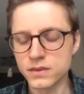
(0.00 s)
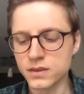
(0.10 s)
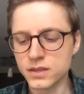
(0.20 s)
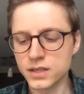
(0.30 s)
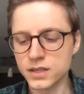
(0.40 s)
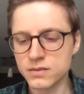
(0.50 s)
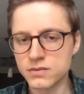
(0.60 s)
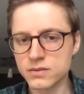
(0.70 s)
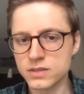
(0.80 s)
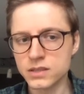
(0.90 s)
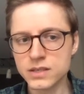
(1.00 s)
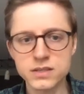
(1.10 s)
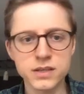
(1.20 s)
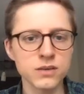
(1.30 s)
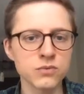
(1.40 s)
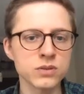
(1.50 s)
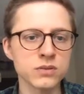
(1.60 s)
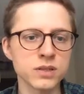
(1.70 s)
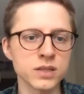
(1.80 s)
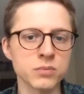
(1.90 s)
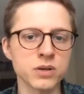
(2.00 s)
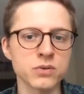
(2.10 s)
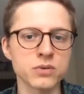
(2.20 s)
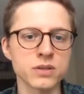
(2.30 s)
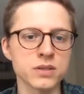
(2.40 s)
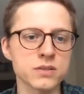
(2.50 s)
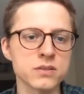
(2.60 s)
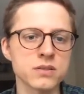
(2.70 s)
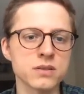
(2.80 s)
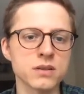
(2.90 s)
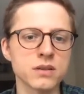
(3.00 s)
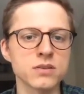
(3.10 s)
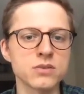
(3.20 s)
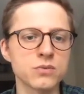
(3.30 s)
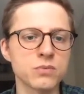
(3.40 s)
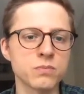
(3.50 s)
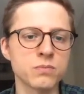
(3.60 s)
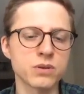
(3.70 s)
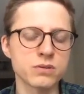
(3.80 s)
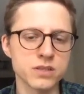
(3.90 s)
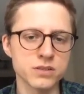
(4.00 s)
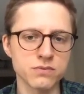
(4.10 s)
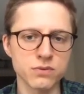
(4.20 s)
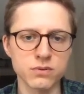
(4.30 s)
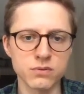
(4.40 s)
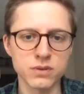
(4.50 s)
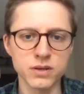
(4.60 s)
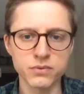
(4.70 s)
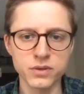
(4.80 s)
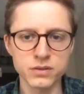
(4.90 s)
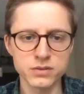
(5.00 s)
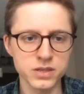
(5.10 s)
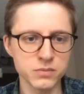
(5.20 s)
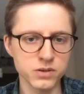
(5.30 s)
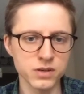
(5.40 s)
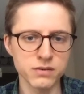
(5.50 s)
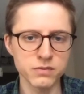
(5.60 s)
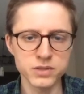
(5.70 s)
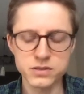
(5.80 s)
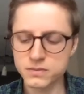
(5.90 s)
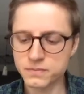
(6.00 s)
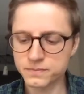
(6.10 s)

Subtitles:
And the last thing I want to talk about is a new process for GraphQL schema governance.